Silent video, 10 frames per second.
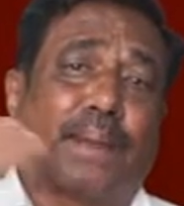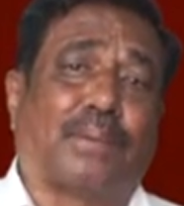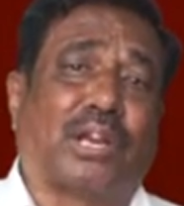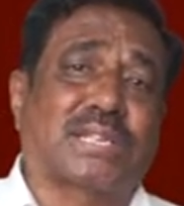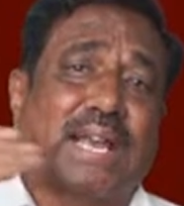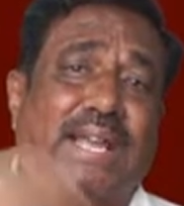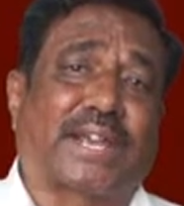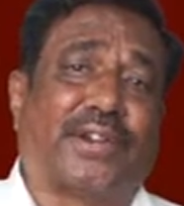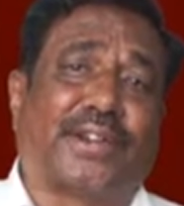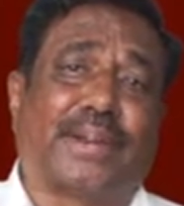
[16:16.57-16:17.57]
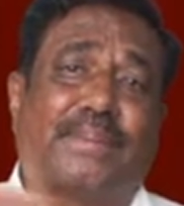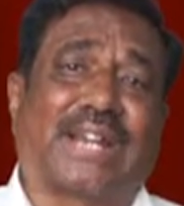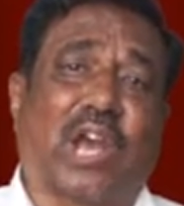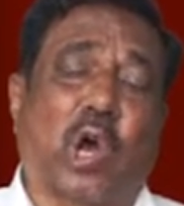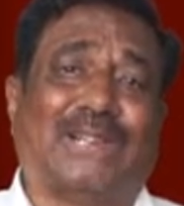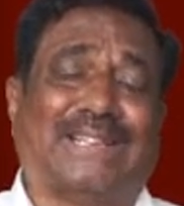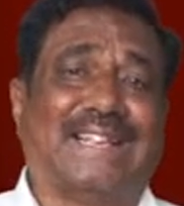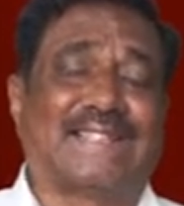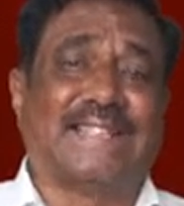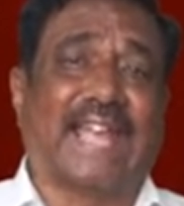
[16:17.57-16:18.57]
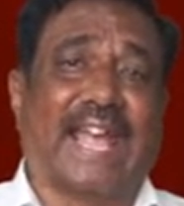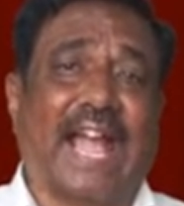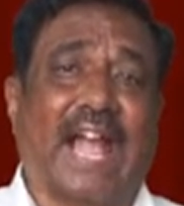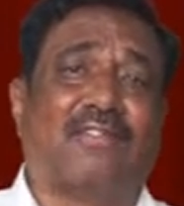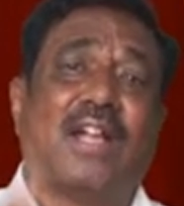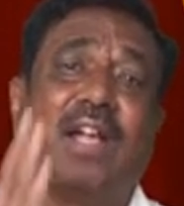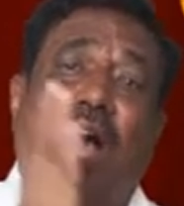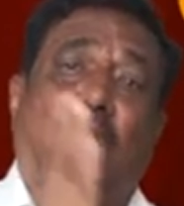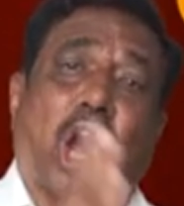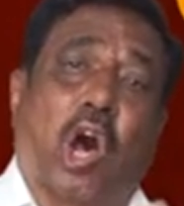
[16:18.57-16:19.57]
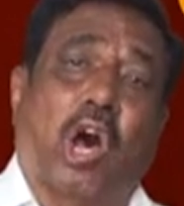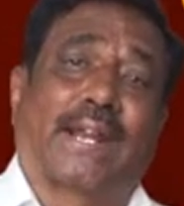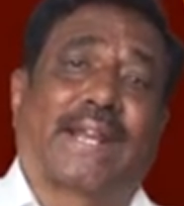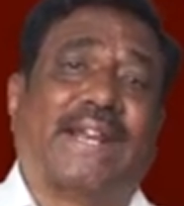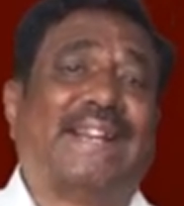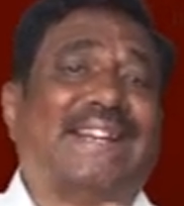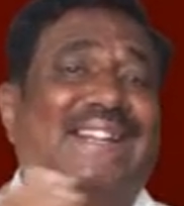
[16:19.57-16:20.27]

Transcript: Mollusca, Echinodermata, all these they have organ